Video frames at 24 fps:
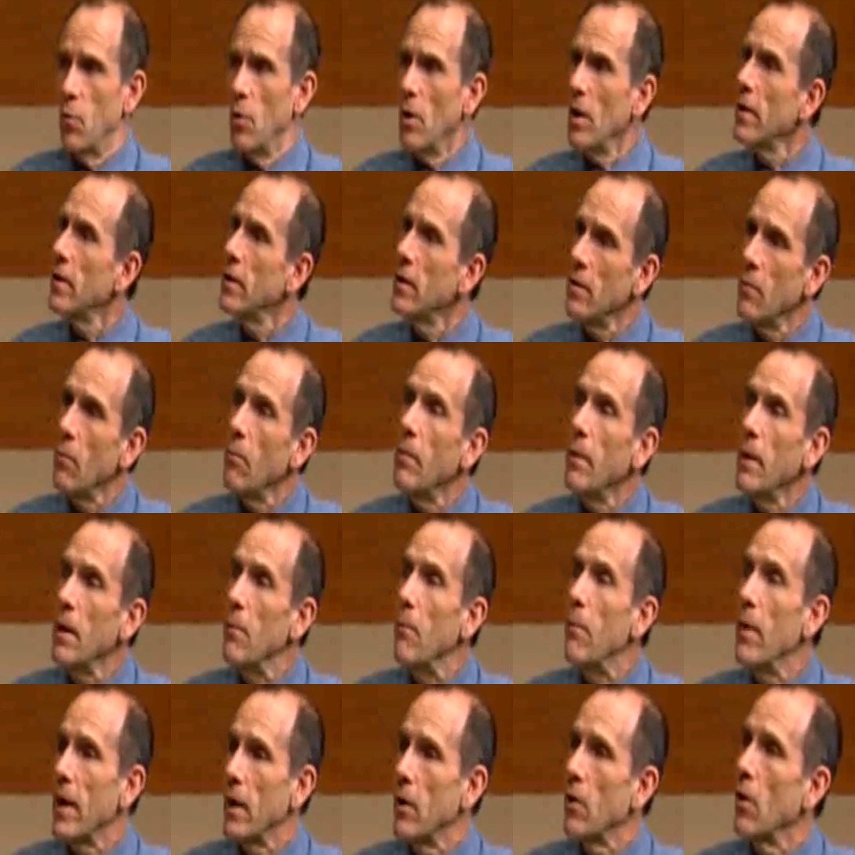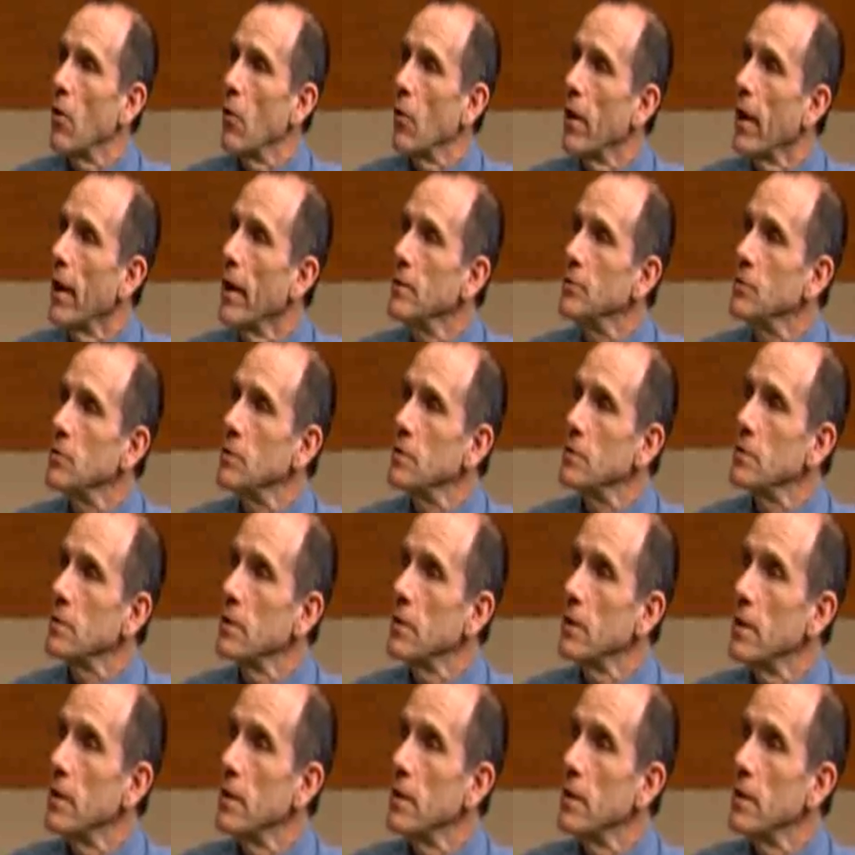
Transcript: really couldn't be a better location, could